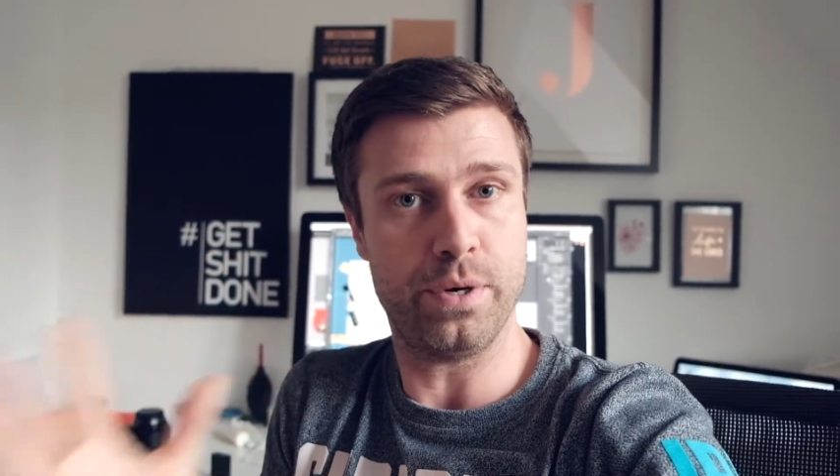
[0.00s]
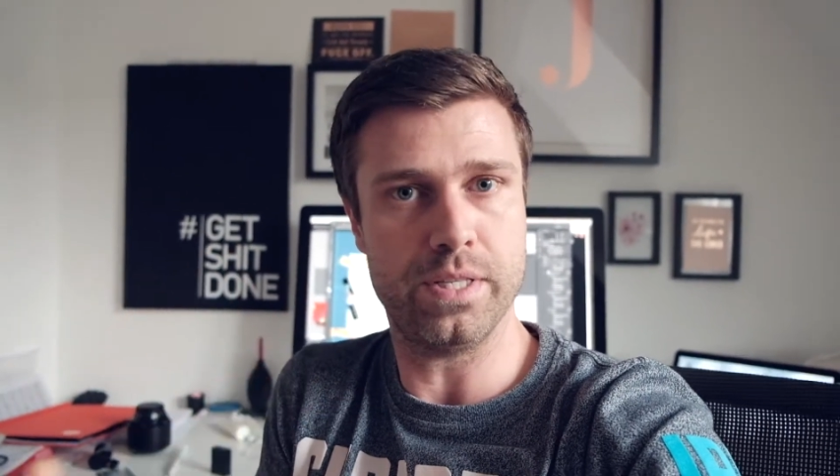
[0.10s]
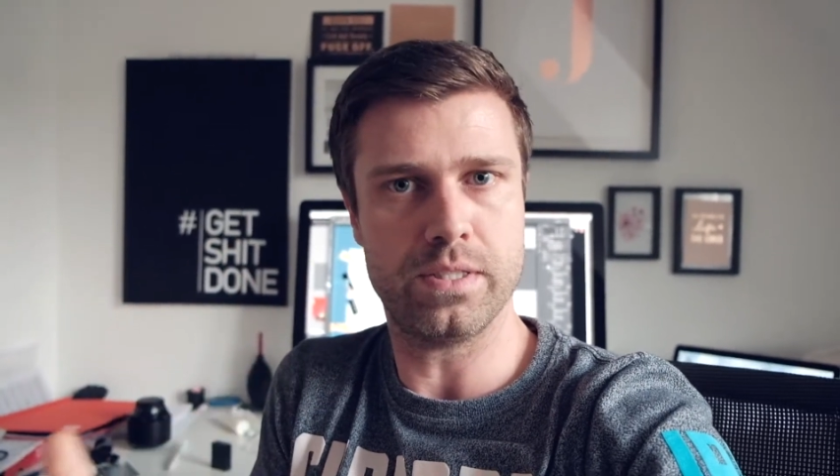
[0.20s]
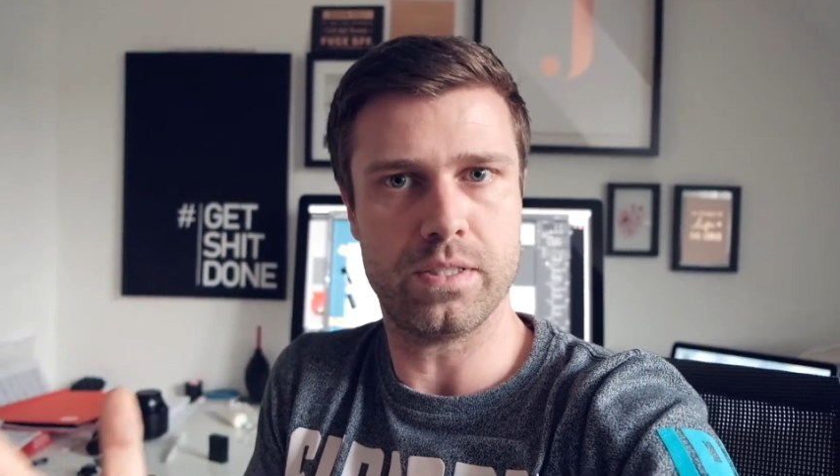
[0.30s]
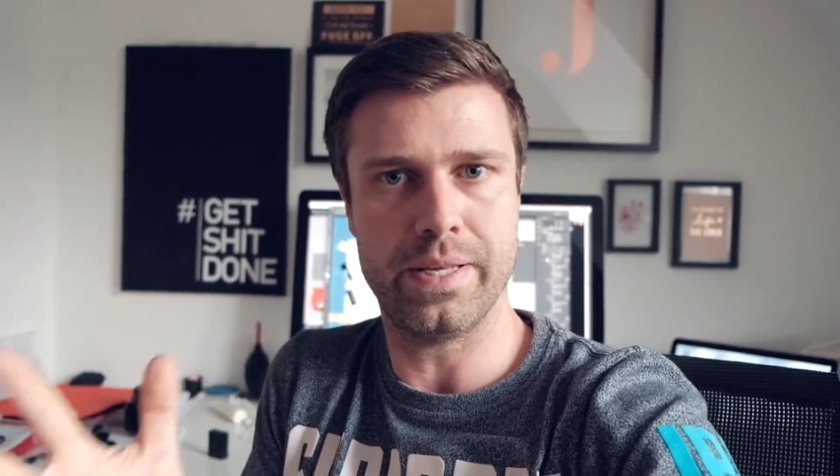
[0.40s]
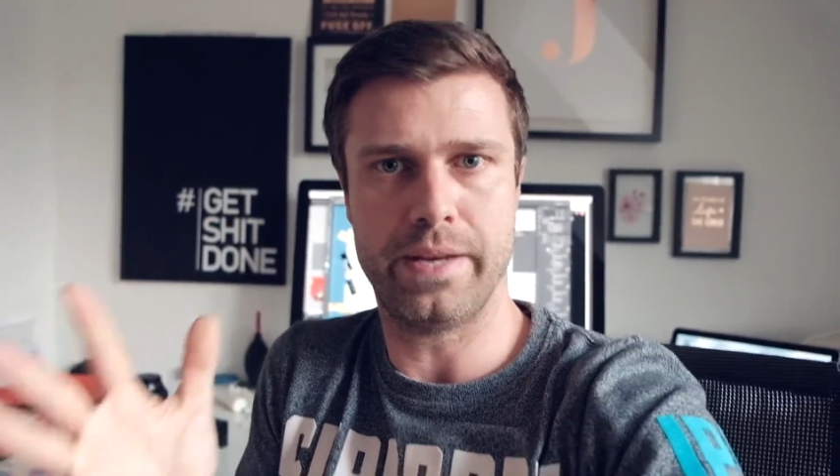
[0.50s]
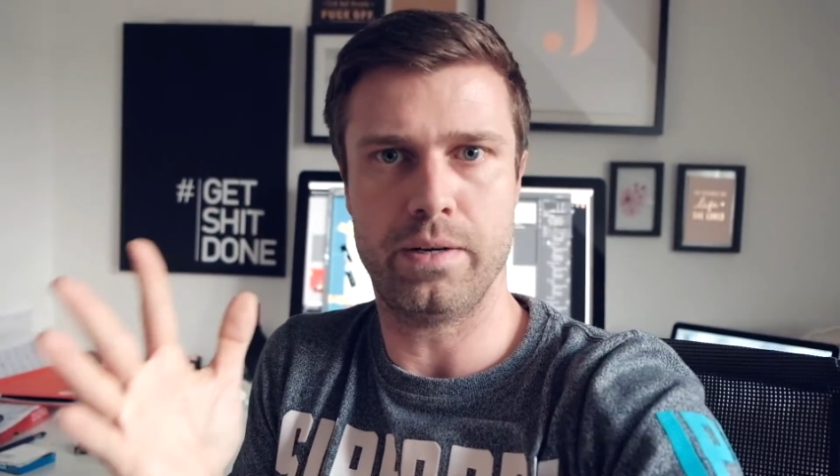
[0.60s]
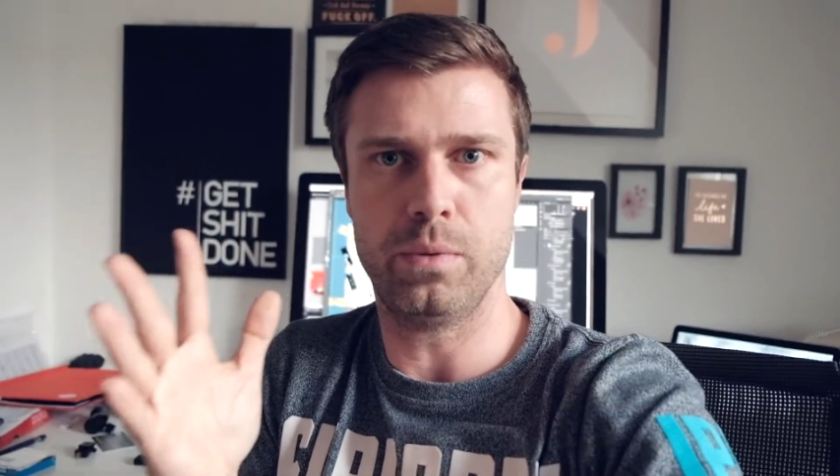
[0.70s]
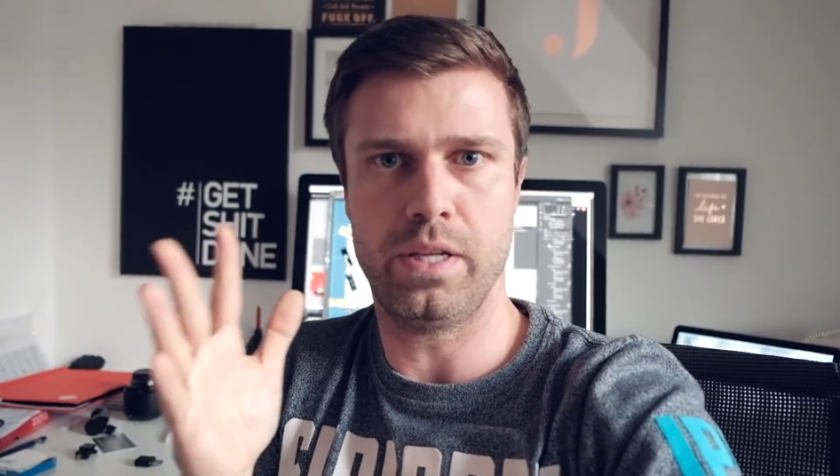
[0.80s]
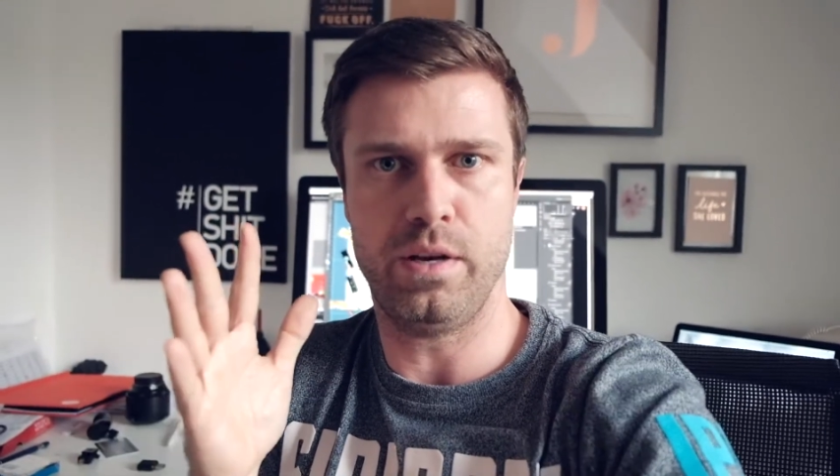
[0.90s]
prints that
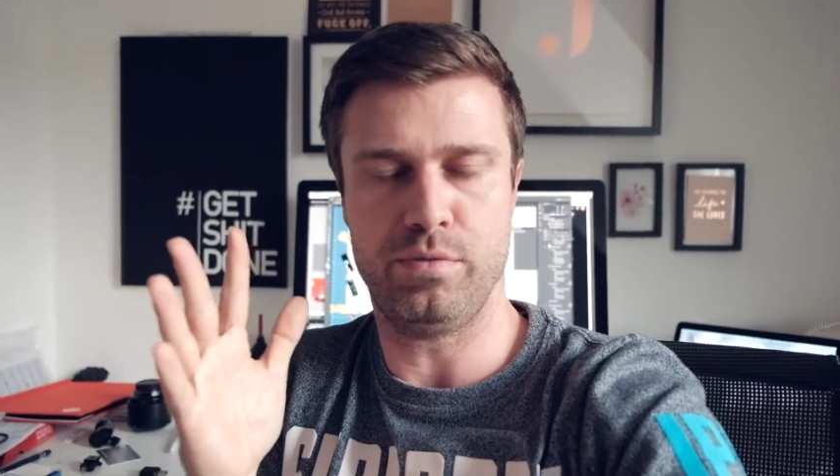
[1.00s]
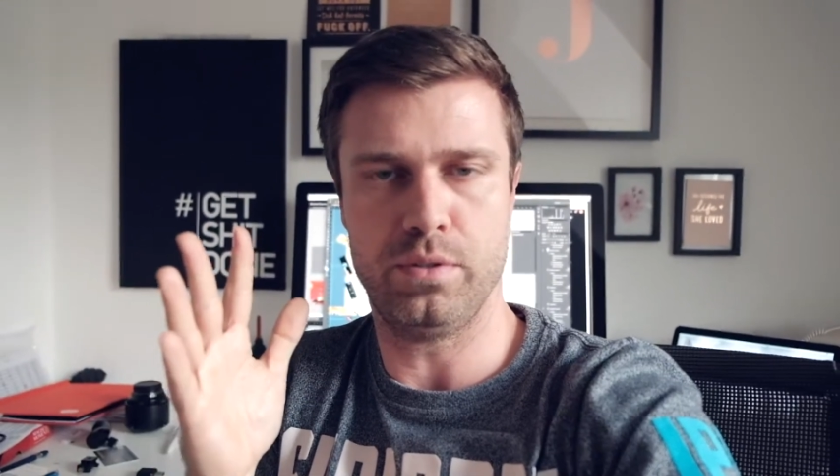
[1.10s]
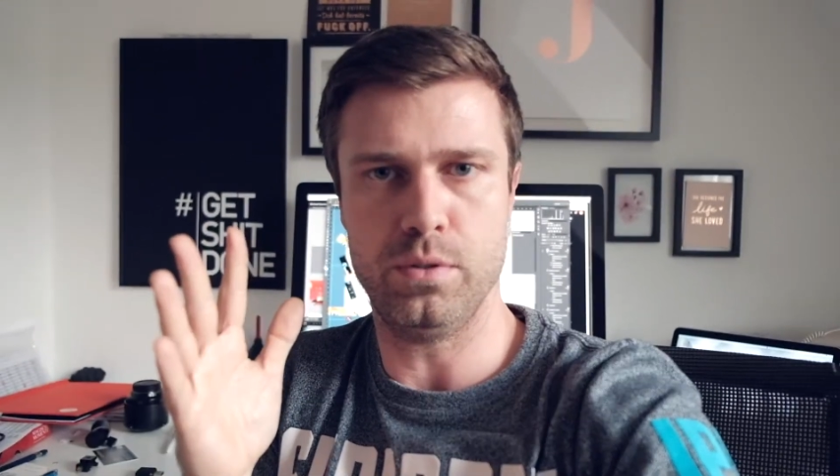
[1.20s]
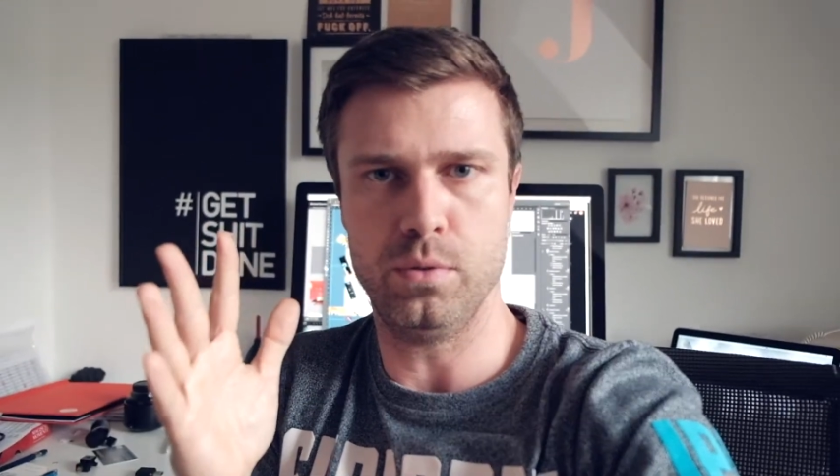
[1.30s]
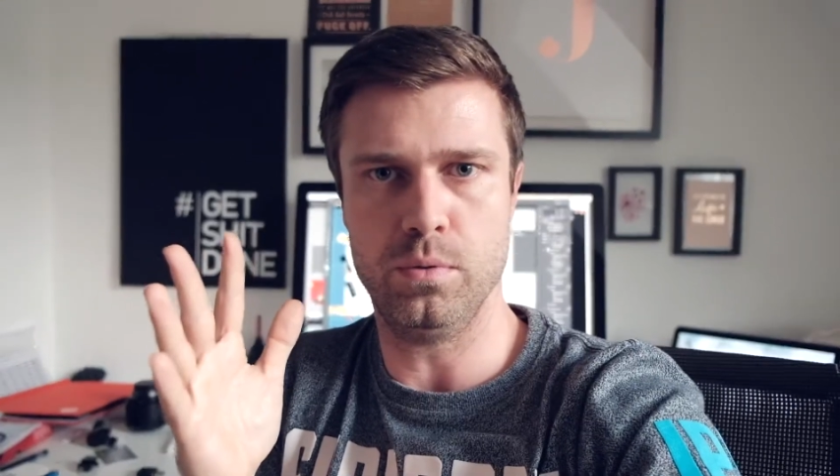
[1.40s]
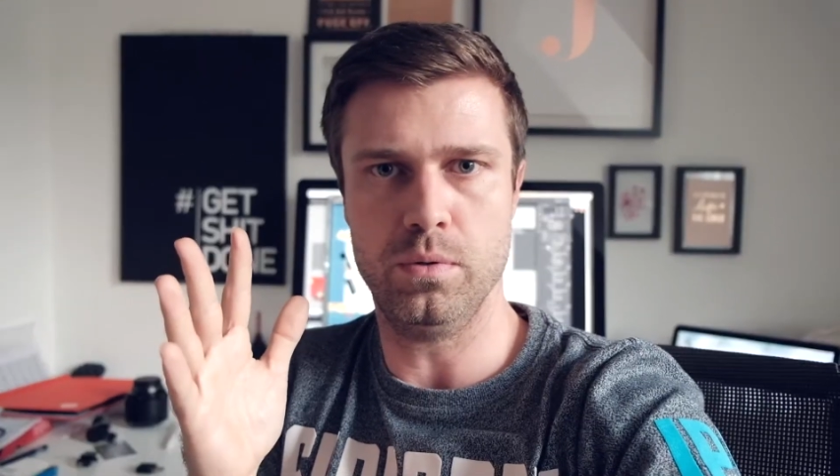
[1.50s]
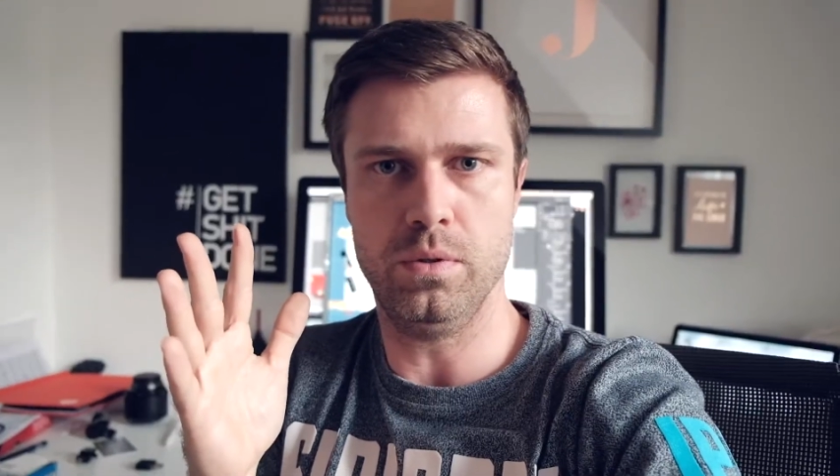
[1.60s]
I will have to